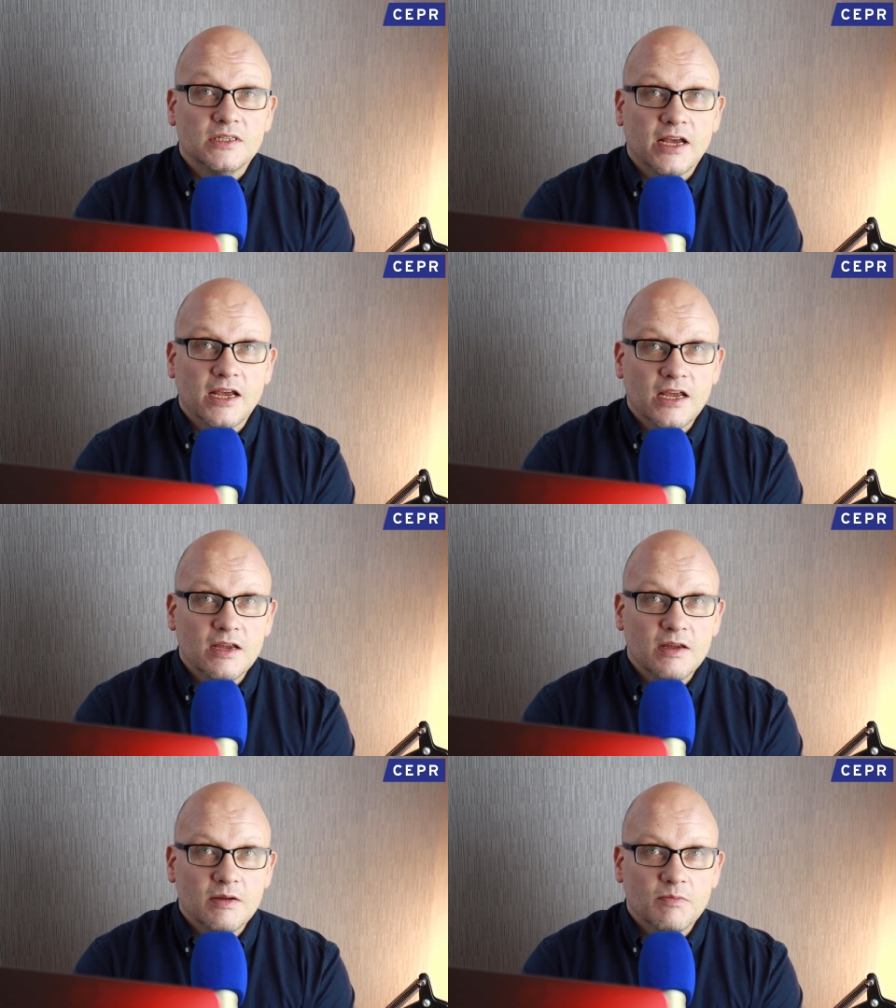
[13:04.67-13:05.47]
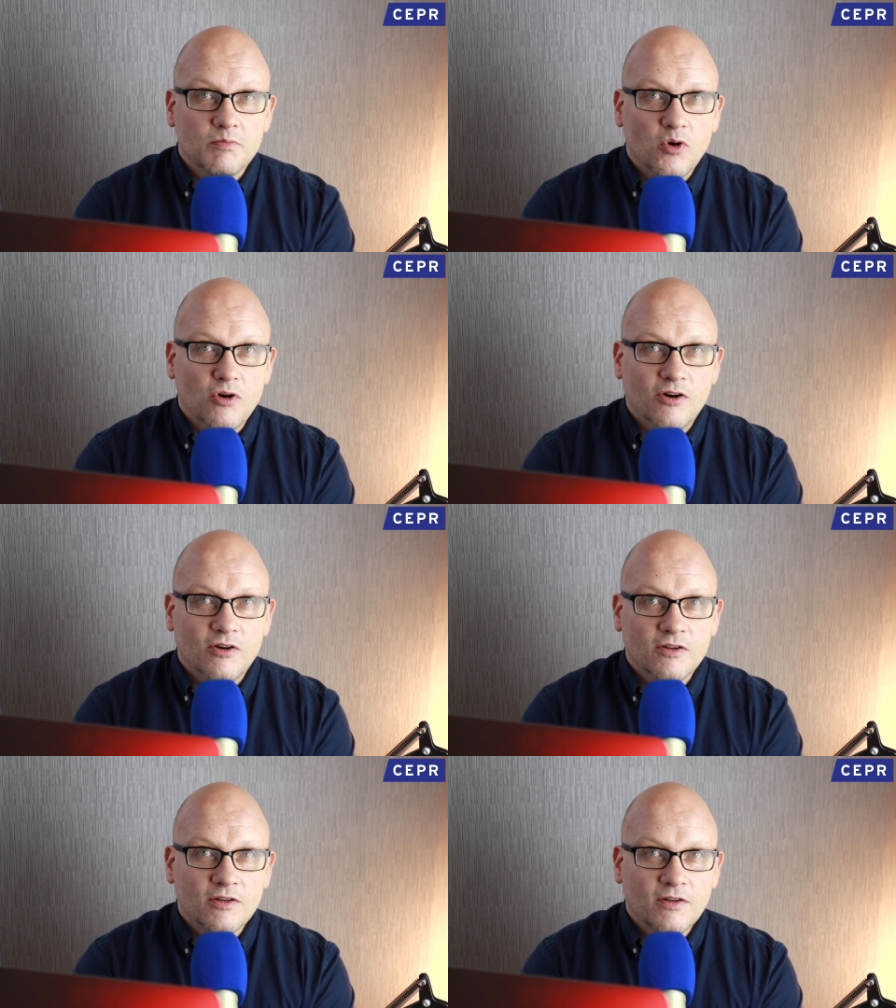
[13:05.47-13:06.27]
a
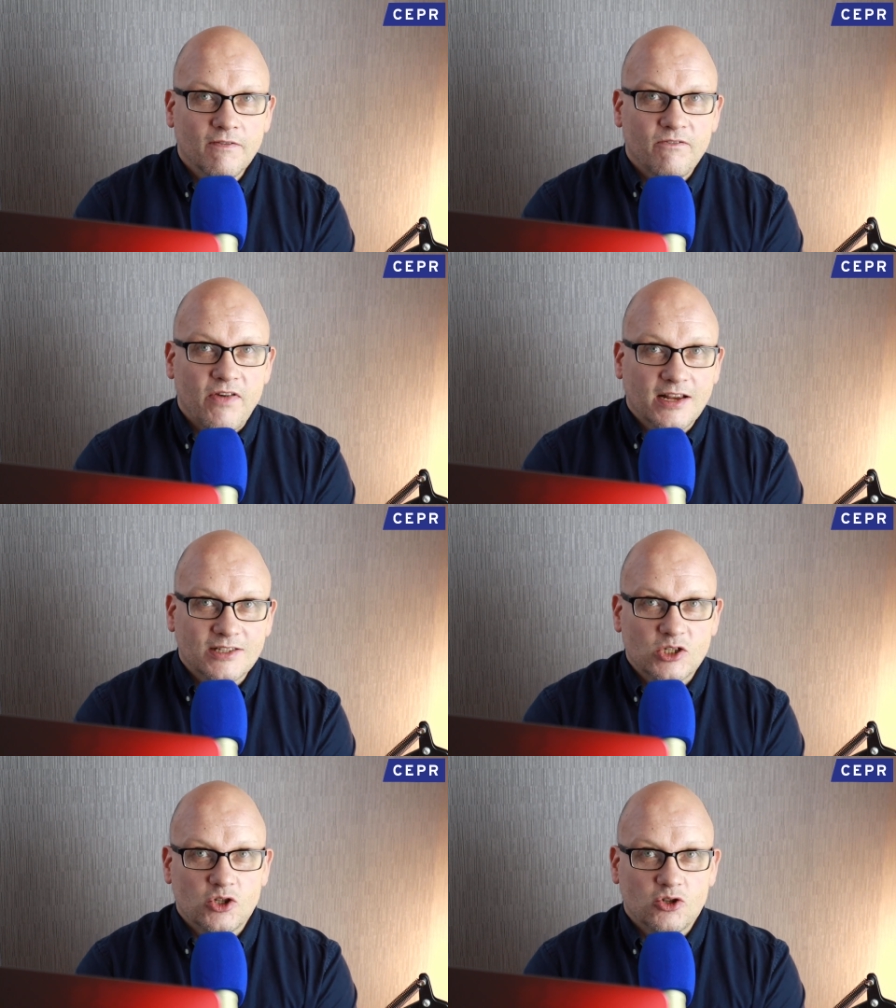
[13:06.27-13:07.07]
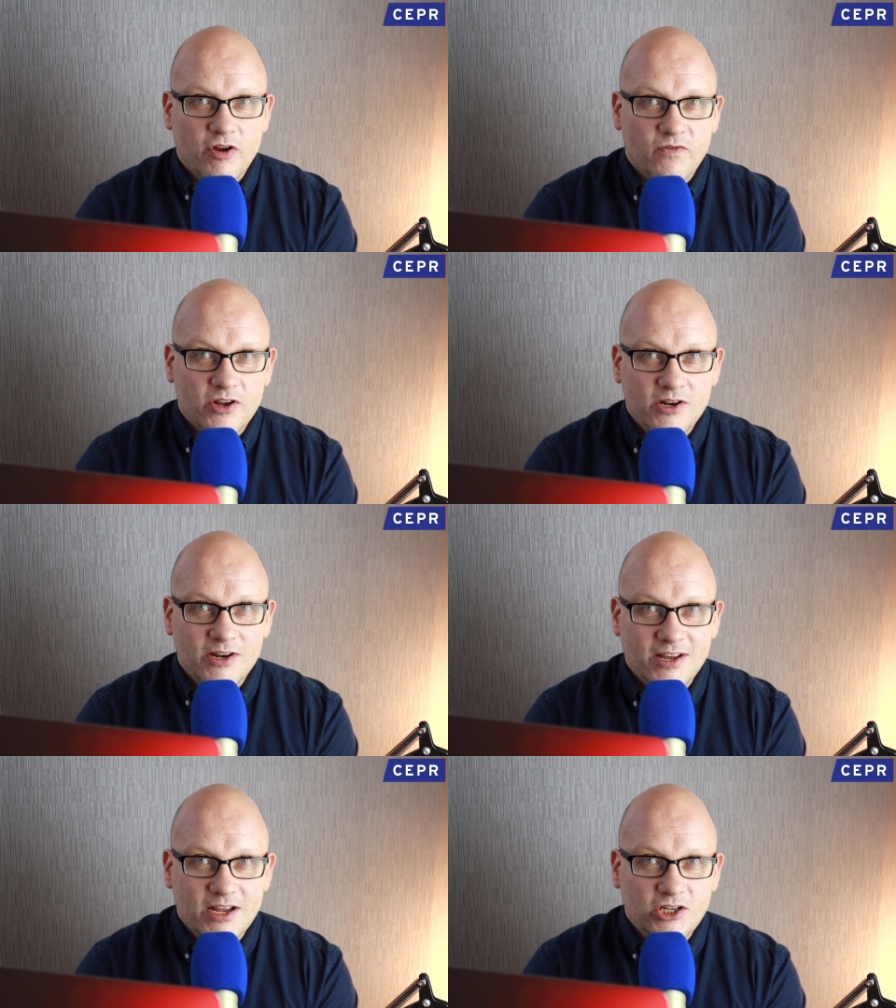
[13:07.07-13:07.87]
more facts
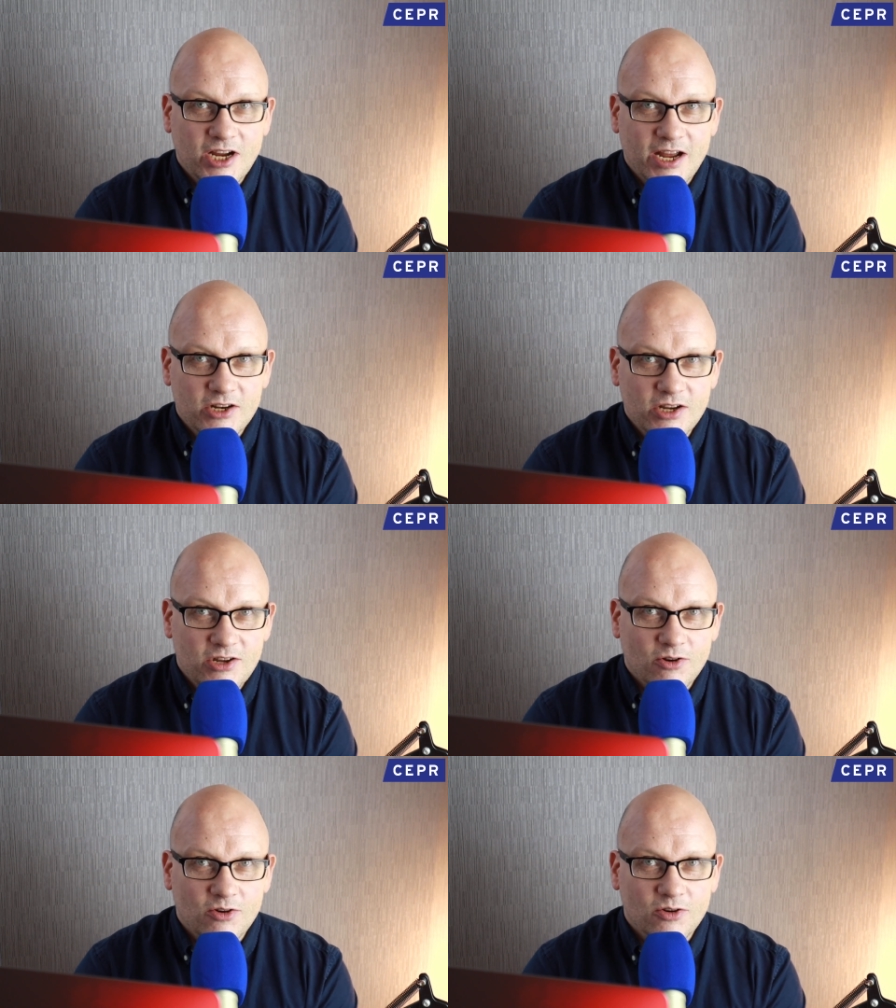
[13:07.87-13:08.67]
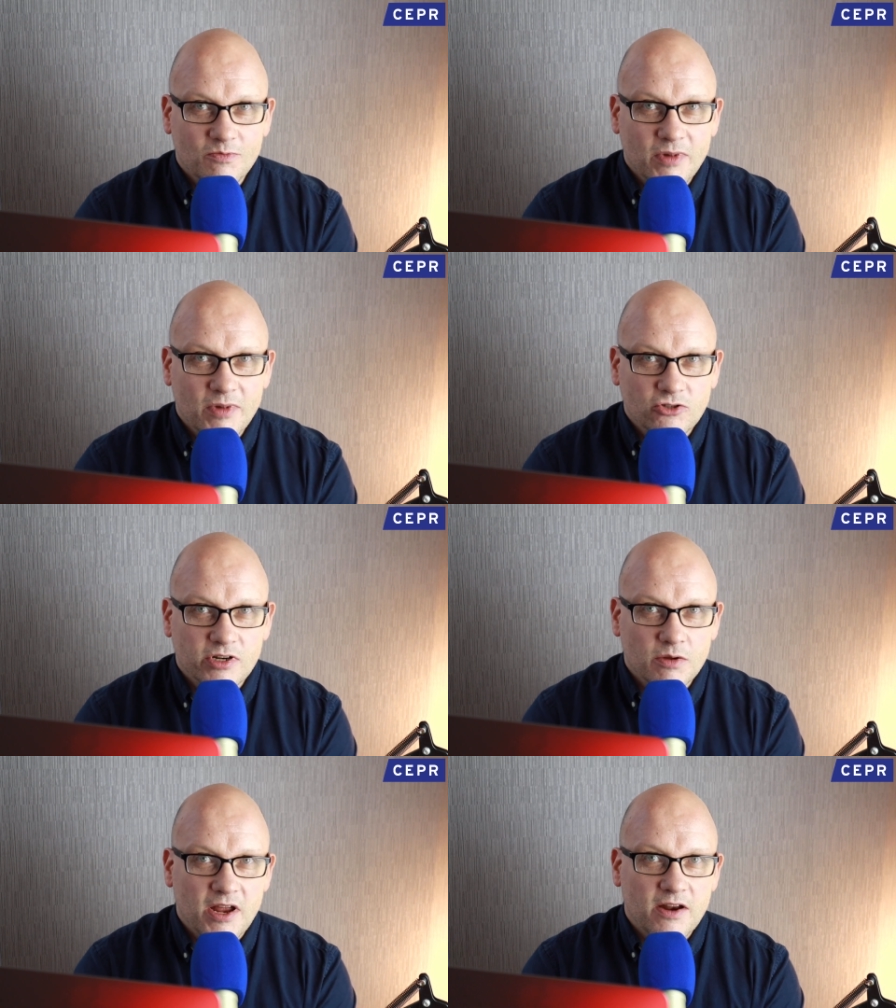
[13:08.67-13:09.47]
driven agenda, you're
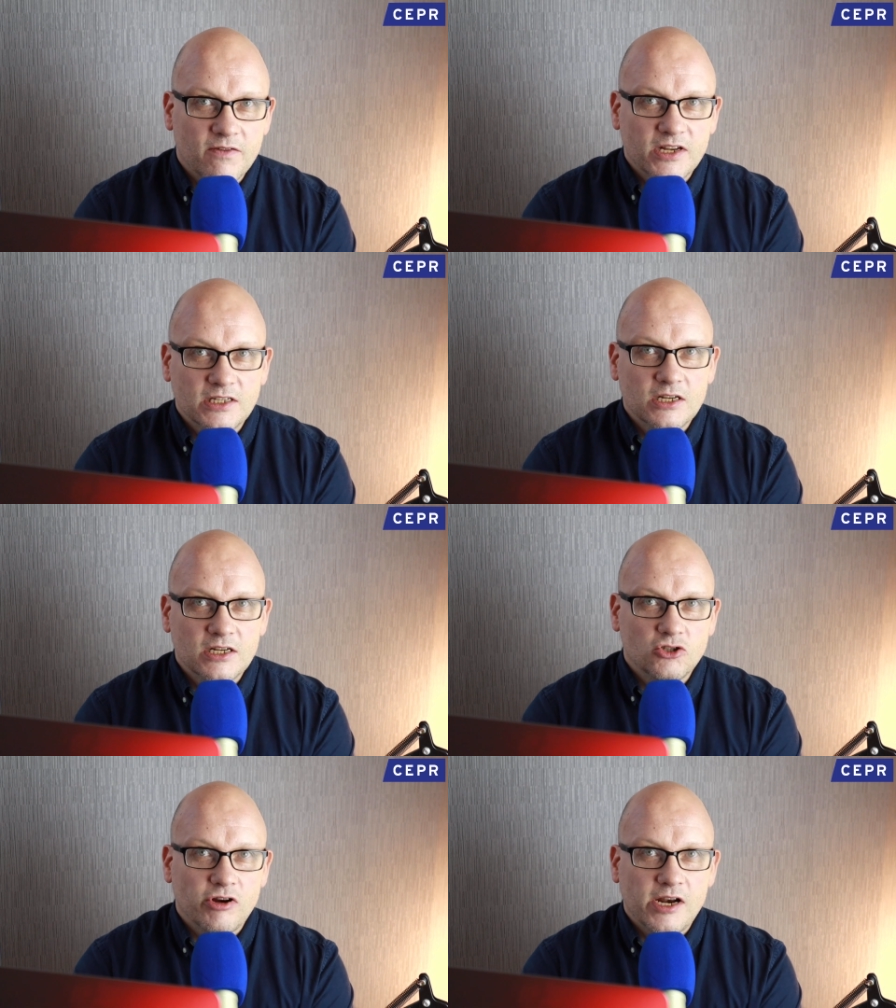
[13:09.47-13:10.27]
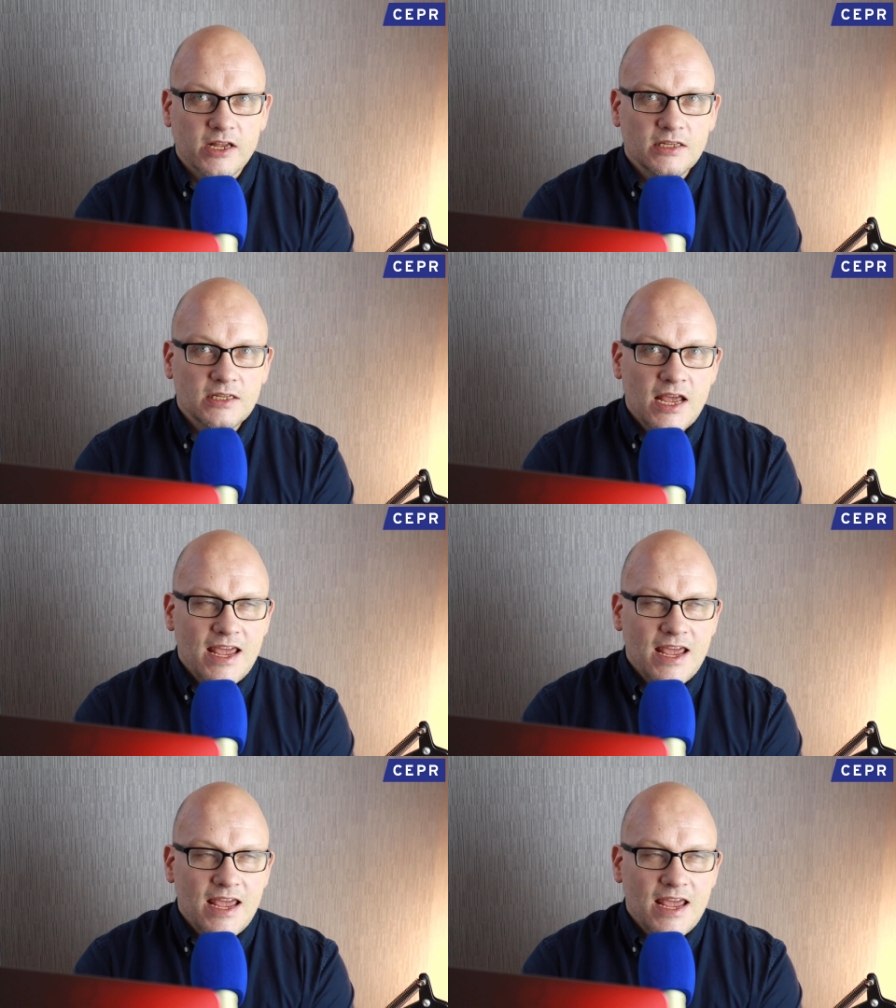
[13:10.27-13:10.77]
measuring the benefits in the trillions.